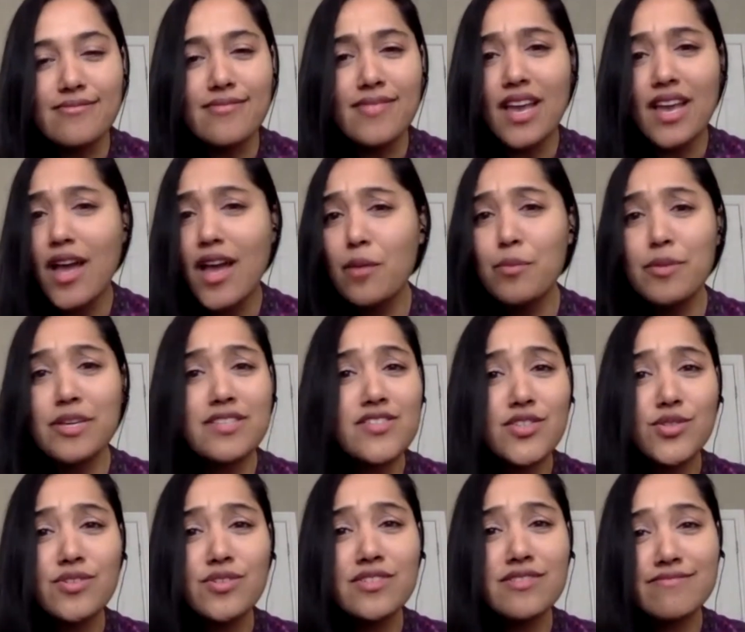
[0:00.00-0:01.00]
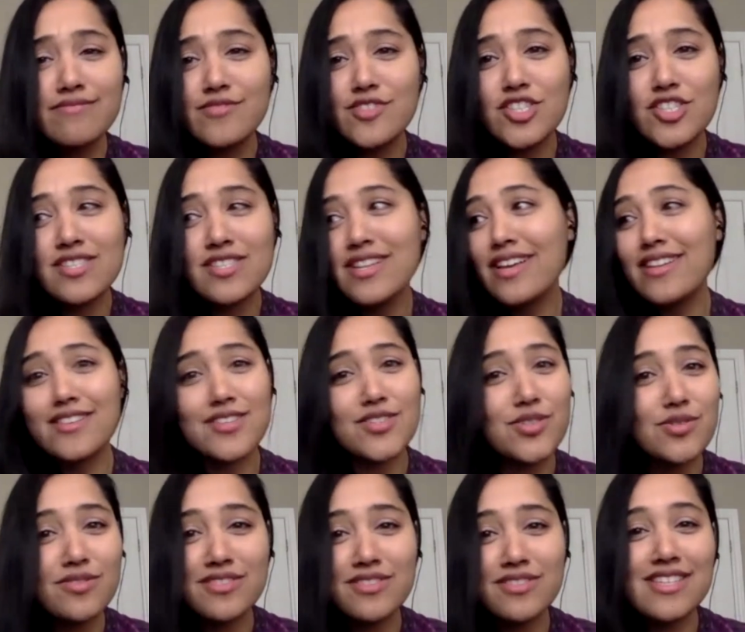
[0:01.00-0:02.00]
I'll be a student, just like the
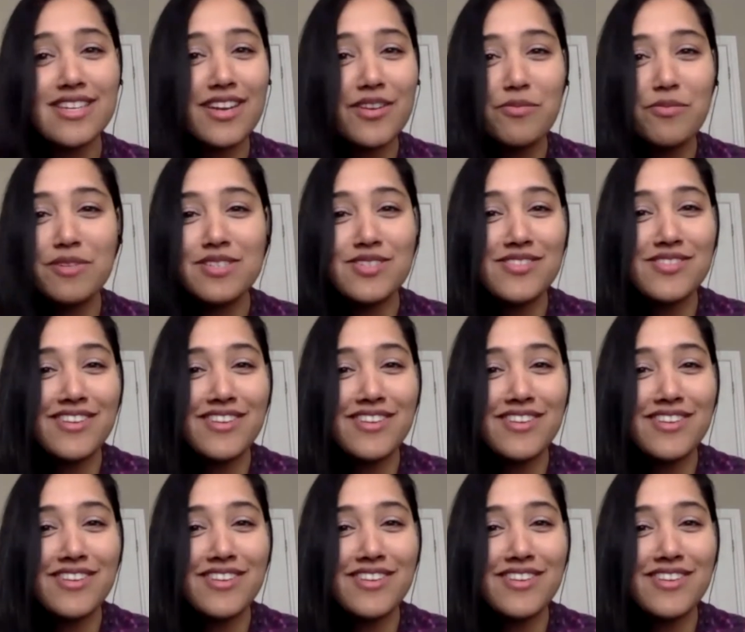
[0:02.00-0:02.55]
students that I've been